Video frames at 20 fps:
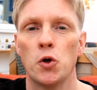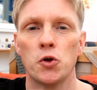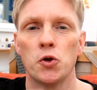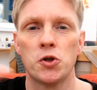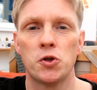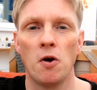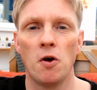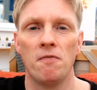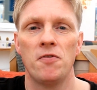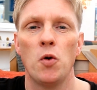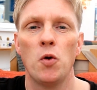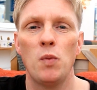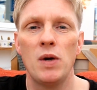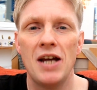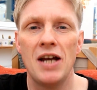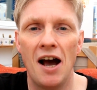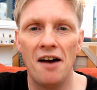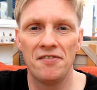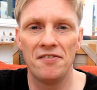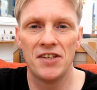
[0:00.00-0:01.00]
or stuff that
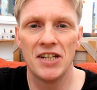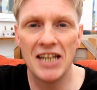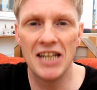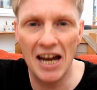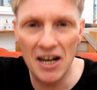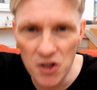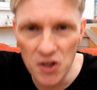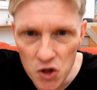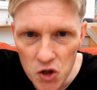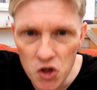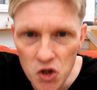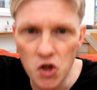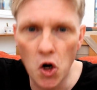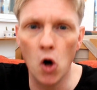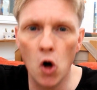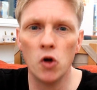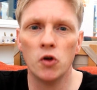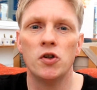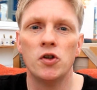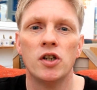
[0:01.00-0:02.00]
we have to get
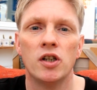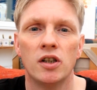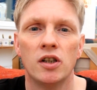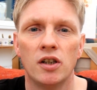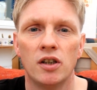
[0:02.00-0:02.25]
done,